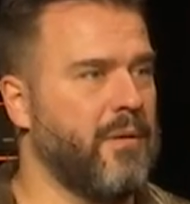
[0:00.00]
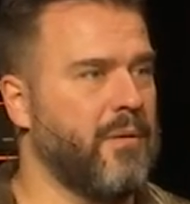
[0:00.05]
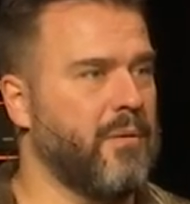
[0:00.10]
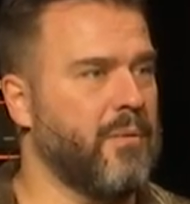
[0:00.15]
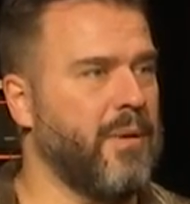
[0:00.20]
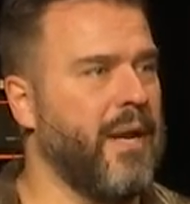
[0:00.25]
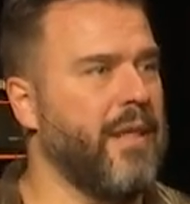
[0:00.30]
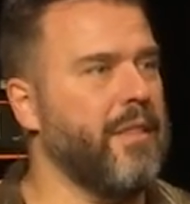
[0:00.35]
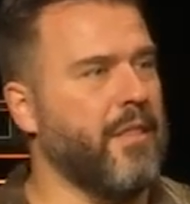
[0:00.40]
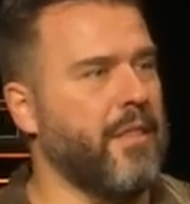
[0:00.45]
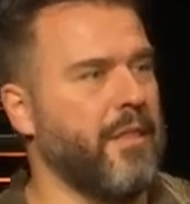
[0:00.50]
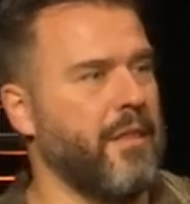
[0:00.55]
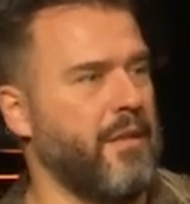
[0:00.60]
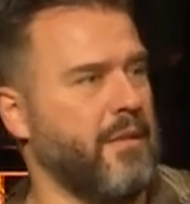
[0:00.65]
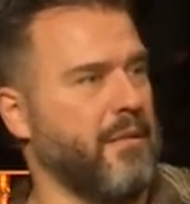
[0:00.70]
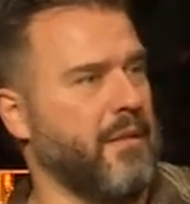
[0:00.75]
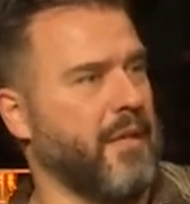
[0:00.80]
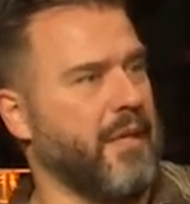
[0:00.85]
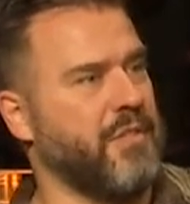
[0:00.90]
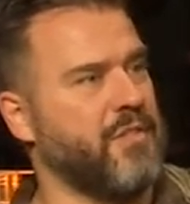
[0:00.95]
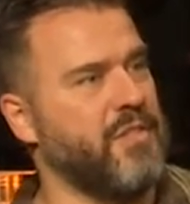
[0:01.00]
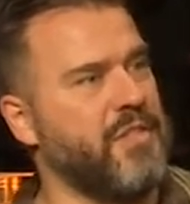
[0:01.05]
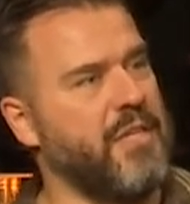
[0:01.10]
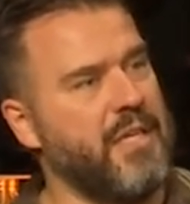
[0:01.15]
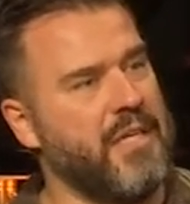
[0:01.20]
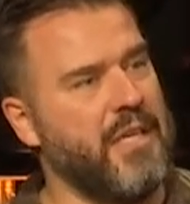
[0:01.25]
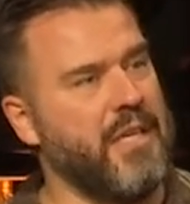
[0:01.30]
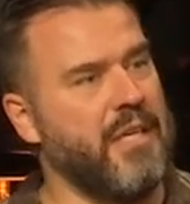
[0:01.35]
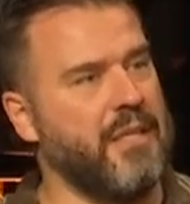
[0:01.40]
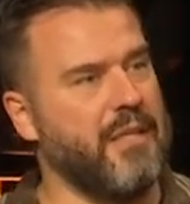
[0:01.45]
rather than
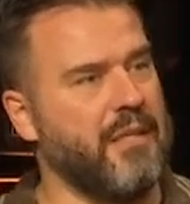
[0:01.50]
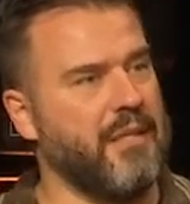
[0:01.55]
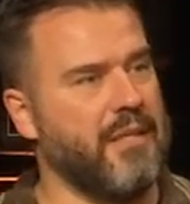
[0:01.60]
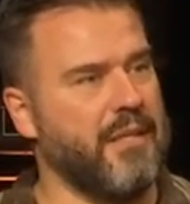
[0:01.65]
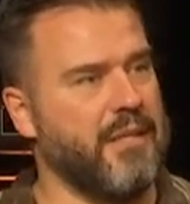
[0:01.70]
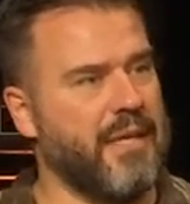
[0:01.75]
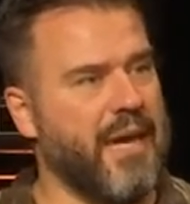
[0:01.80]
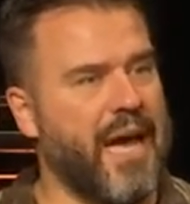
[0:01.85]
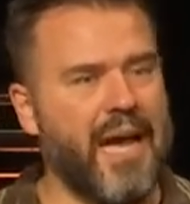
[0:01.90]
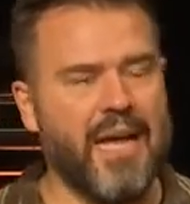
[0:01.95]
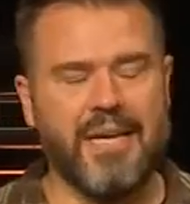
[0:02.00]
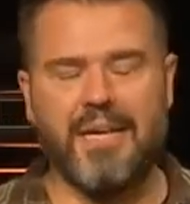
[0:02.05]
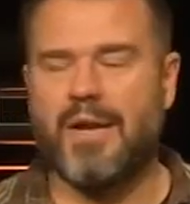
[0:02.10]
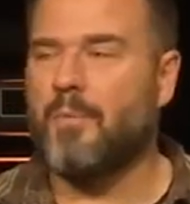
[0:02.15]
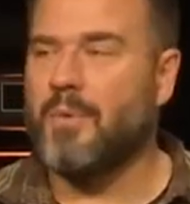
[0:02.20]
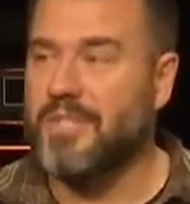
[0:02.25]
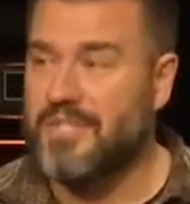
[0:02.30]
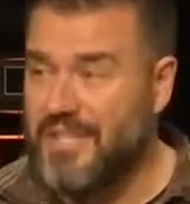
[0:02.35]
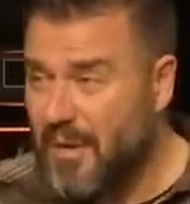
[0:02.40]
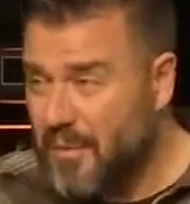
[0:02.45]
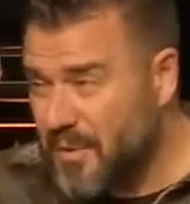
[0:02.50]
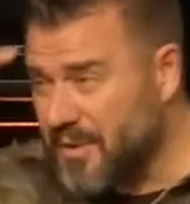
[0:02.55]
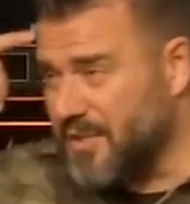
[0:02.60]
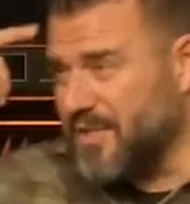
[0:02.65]
seeking God. Now, we say we're